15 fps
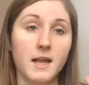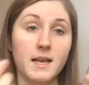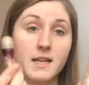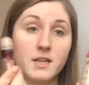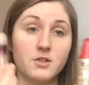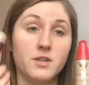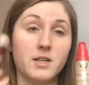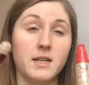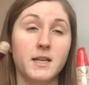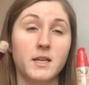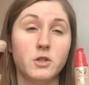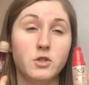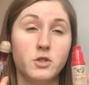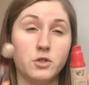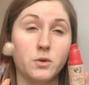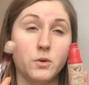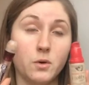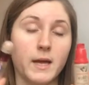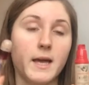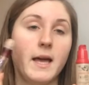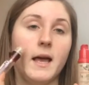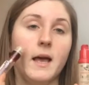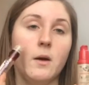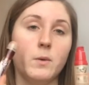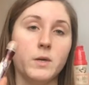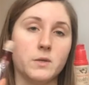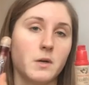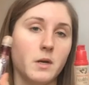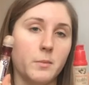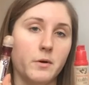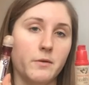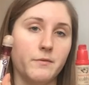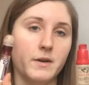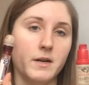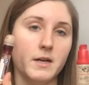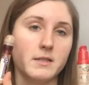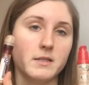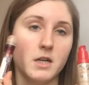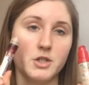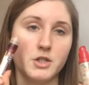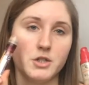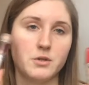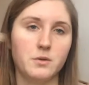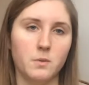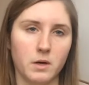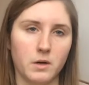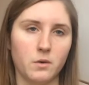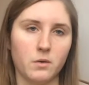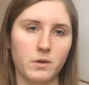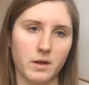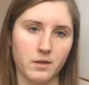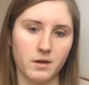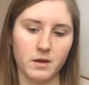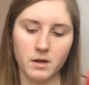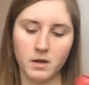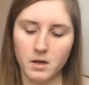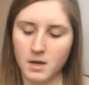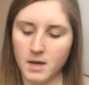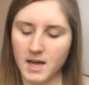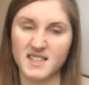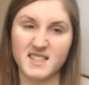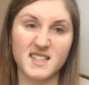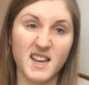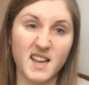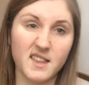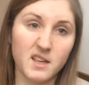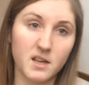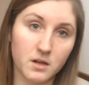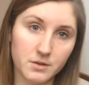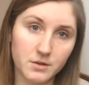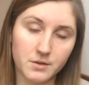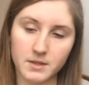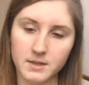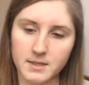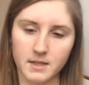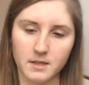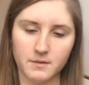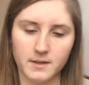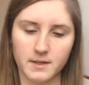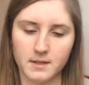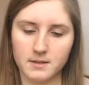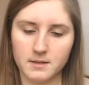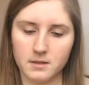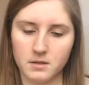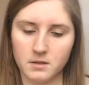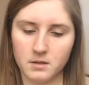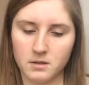Literally do not care which one I put on first, I just do one or the other. And today I think I'll do concealer first.